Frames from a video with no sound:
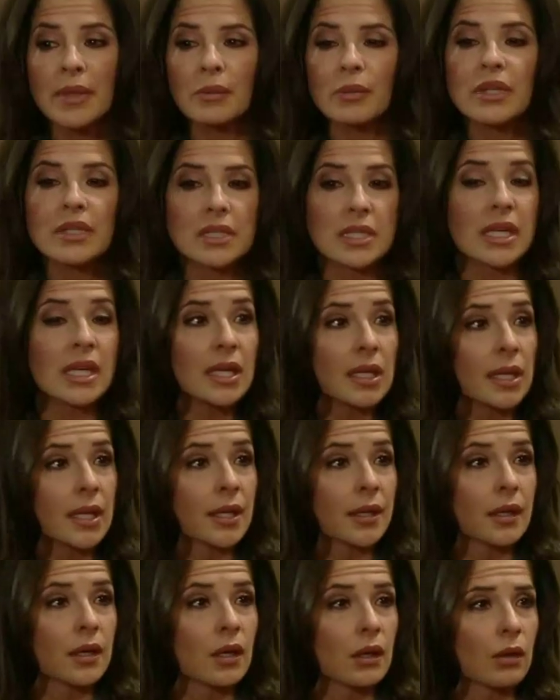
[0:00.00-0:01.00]
mean we
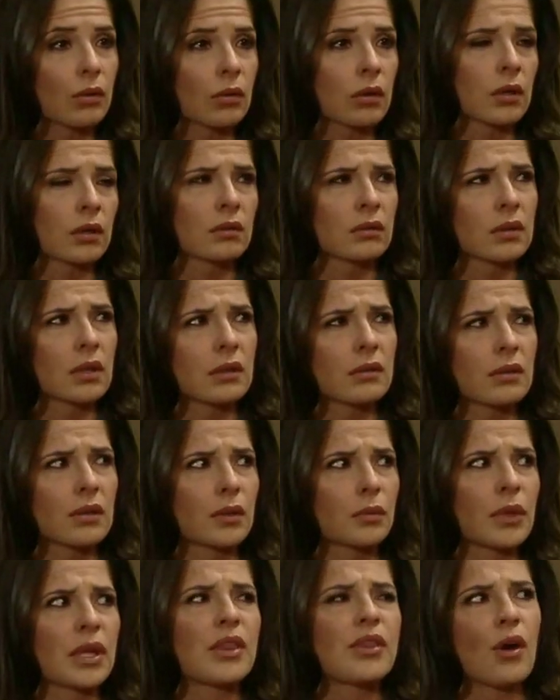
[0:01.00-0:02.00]
did, or
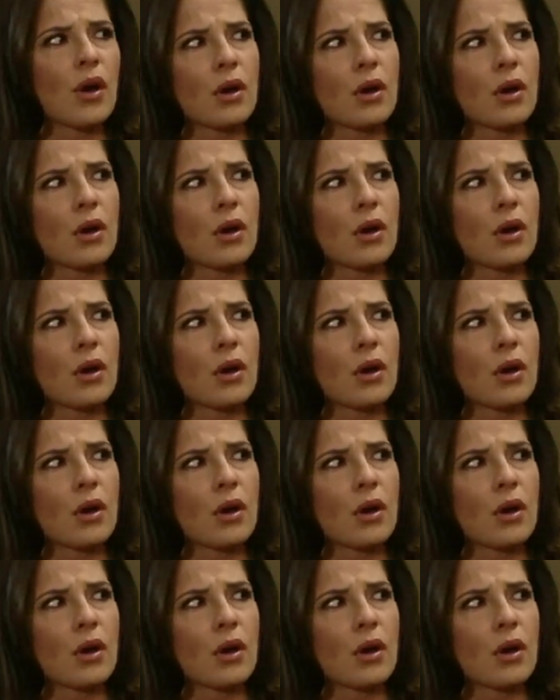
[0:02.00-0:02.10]
or we